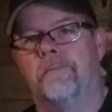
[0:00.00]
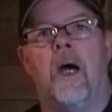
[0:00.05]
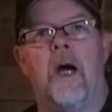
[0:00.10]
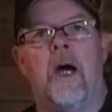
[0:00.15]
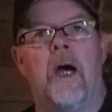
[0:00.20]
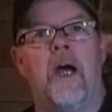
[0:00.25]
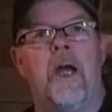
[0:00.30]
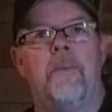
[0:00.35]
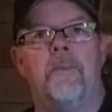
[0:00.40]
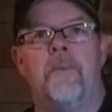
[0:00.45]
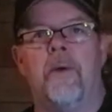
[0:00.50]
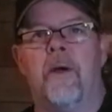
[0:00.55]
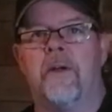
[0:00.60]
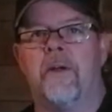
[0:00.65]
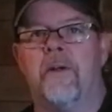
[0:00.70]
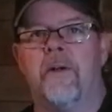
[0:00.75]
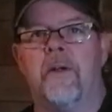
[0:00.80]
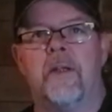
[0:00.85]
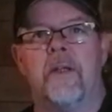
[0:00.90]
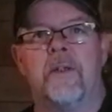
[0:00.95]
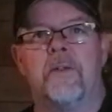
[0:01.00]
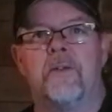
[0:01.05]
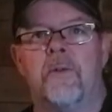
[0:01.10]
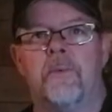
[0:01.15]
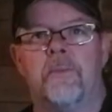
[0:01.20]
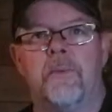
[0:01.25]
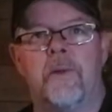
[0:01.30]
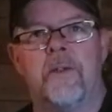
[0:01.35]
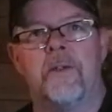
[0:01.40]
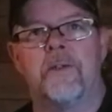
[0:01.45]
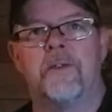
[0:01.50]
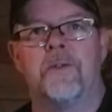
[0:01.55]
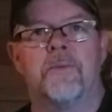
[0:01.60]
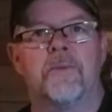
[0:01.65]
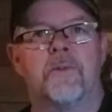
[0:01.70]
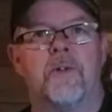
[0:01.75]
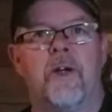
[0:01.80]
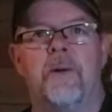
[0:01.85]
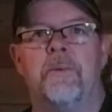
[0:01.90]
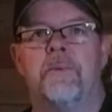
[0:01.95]
I'm not going to get to 1 million
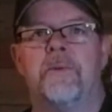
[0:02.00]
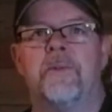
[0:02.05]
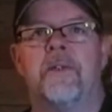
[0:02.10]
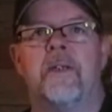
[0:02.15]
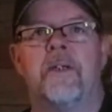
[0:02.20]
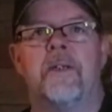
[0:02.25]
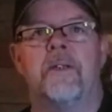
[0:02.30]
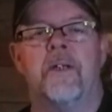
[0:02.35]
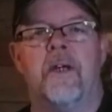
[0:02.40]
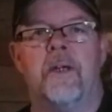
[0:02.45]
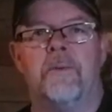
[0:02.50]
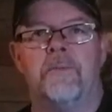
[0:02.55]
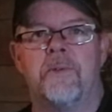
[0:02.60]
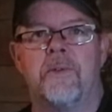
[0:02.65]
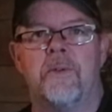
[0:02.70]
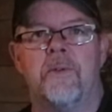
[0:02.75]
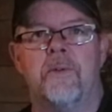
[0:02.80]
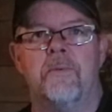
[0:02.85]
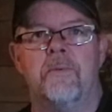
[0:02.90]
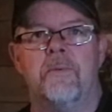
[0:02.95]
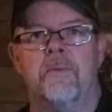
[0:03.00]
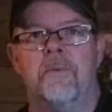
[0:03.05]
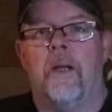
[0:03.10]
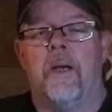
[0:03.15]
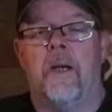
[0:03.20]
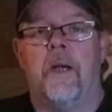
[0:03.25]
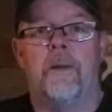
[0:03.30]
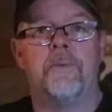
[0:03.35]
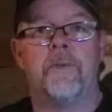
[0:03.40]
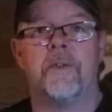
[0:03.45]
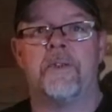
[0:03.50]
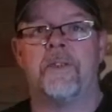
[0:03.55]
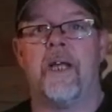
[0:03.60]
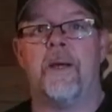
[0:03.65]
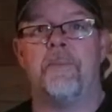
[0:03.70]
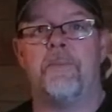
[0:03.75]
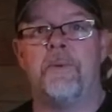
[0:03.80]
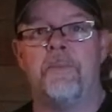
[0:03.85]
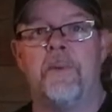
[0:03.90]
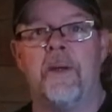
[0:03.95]
subscribers anytime soon, and I'm just
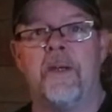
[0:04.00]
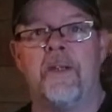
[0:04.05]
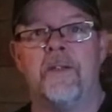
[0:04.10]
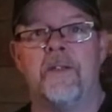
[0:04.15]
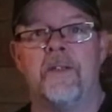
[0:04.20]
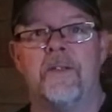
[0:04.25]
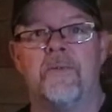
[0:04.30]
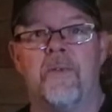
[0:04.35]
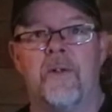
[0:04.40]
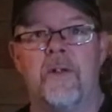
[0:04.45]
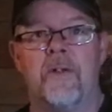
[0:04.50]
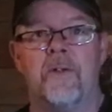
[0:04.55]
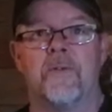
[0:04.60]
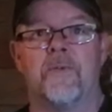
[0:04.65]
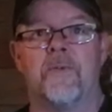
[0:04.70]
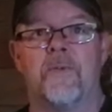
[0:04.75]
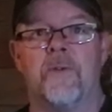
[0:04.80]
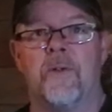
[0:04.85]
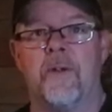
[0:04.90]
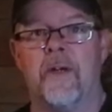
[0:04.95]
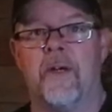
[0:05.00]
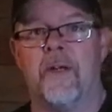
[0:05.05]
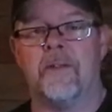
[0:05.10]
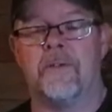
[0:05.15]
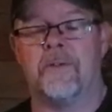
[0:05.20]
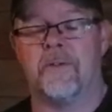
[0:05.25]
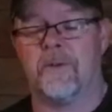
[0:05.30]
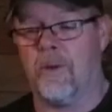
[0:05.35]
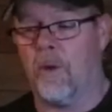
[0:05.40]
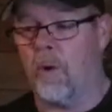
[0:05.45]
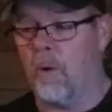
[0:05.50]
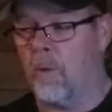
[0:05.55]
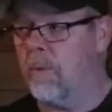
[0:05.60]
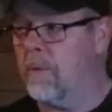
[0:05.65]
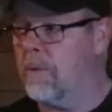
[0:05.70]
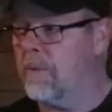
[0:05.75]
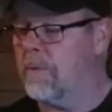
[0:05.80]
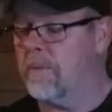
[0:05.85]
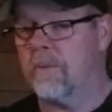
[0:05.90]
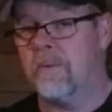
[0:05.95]
happy making these videos for you guys.
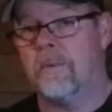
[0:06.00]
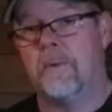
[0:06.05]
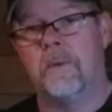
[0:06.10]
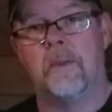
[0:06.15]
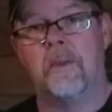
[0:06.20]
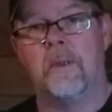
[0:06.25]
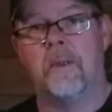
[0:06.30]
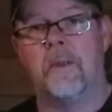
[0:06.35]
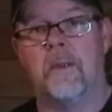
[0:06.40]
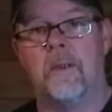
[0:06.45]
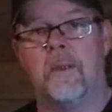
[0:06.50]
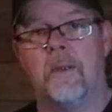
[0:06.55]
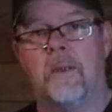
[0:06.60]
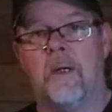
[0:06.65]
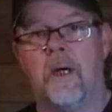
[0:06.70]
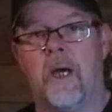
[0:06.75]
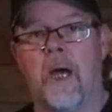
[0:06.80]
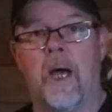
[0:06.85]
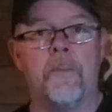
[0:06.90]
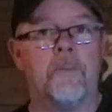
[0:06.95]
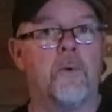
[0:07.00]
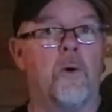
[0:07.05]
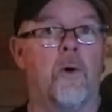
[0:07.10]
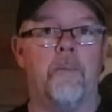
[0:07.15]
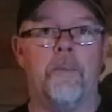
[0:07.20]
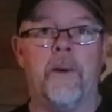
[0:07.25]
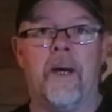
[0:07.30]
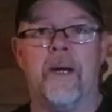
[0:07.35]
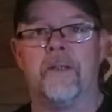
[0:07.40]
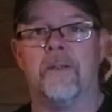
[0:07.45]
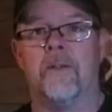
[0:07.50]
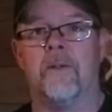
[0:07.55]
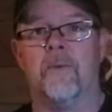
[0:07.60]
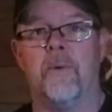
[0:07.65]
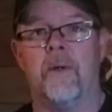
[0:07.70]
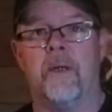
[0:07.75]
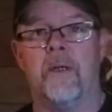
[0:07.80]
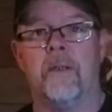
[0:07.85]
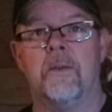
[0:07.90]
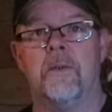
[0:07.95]
So, I'm going back to the
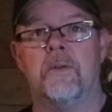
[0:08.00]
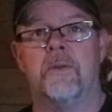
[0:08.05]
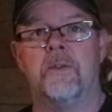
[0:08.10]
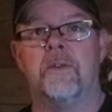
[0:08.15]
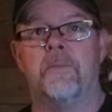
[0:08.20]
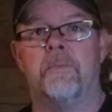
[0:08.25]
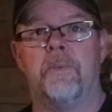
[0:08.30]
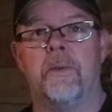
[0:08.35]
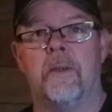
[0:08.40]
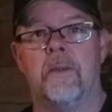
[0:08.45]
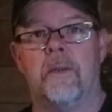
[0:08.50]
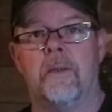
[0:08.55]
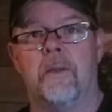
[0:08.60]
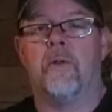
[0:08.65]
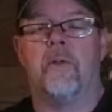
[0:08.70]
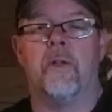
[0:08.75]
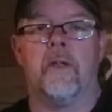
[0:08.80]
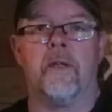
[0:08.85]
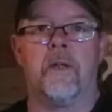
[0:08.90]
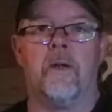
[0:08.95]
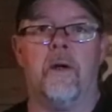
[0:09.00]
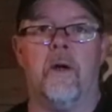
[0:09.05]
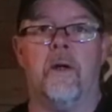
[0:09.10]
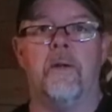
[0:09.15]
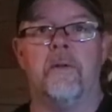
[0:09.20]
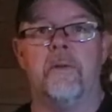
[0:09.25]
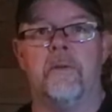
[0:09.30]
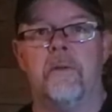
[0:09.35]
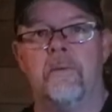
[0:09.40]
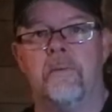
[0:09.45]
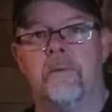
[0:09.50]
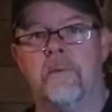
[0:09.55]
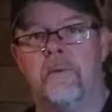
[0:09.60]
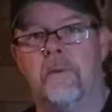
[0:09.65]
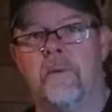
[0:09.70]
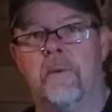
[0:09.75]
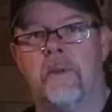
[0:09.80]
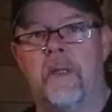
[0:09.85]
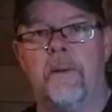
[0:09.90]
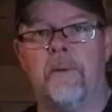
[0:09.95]
way it used to be. Click on
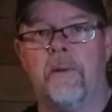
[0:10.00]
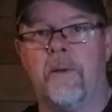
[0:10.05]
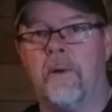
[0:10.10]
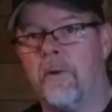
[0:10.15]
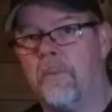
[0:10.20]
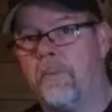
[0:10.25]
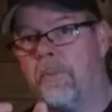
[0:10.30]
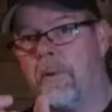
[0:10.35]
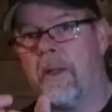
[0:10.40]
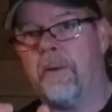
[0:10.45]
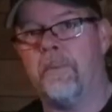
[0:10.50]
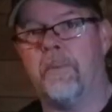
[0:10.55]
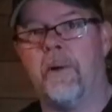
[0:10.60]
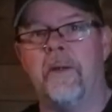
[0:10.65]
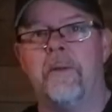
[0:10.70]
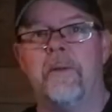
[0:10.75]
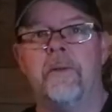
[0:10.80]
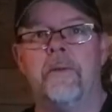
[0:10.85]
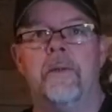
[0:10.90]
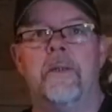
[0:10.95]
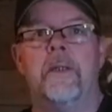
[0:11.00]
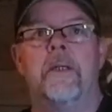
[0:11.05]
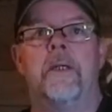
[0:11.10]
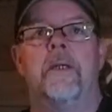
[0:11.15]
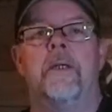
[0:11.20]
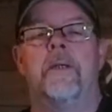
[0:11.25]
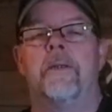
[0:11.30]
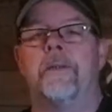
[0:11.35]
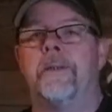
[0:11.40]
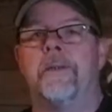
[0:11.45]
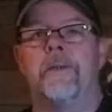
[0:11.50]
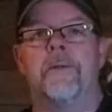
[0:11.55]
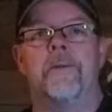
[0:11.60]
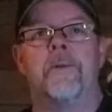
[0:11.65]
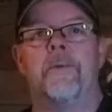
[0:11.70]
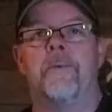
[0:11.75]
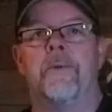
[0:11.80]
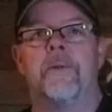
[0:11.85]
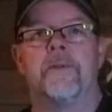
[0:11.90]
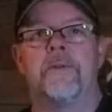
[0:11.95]
that little play button, you don't
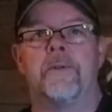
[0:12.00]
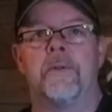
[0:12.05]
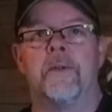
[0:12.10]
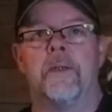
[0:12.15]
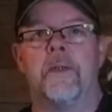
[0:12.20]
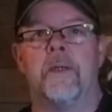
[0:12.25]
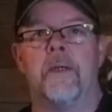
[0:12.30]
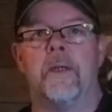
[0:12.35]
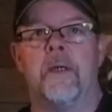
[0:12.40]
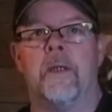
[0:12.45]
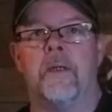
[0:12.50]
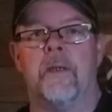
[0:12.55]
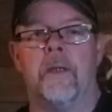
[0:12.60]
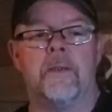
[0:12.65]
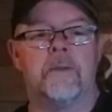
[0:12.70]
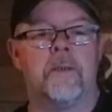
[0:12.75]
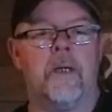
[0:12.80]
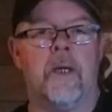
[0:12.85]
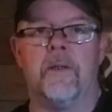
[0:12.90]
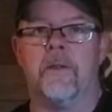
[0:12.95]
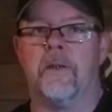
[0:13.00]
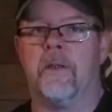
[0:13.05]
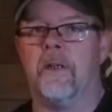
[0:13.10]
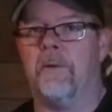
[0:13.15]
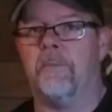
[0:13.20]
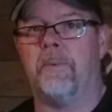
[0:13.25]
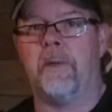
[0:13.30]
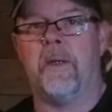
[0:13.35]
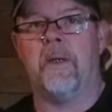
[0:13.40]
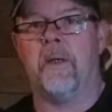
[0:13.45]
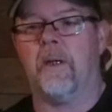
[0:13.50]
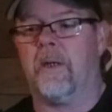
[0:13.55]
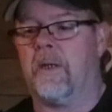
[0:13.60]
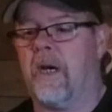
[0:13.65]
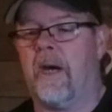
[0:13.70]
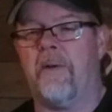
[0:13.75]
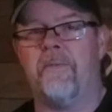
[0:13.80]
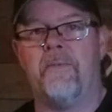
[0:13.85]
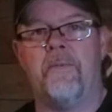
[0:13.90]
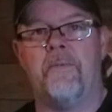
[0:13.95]
know what you're going to get. It's either going to be a
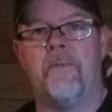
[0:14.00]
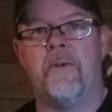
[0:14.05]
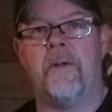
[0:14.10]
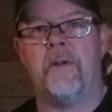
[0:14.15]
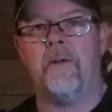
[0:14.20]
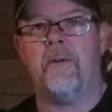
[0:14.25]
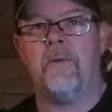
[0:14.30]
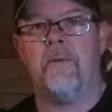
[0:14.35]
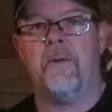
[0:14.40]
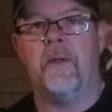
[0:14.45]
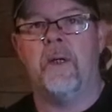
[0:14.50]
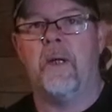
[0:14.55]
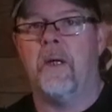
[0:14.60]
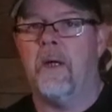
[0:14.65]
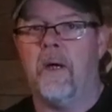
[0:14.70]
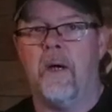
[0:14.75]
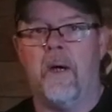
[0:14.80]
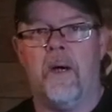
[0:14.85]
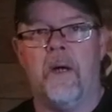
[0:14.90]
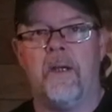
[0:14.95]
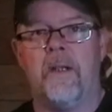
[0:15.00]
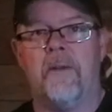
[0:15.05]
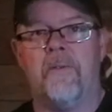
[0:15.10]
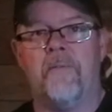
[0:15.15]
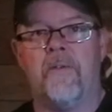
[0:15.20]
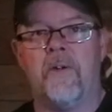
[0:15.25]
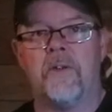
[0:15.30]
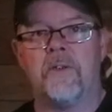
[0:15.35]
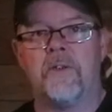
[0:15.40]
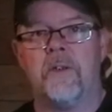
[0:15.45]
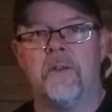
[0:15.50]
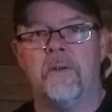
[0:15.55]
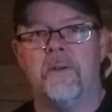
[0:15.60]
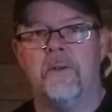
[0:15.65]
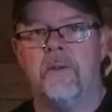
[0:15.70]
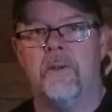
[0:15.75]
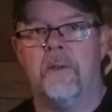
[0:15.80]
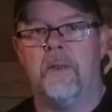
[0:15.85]
coffee video, hunting and fishing,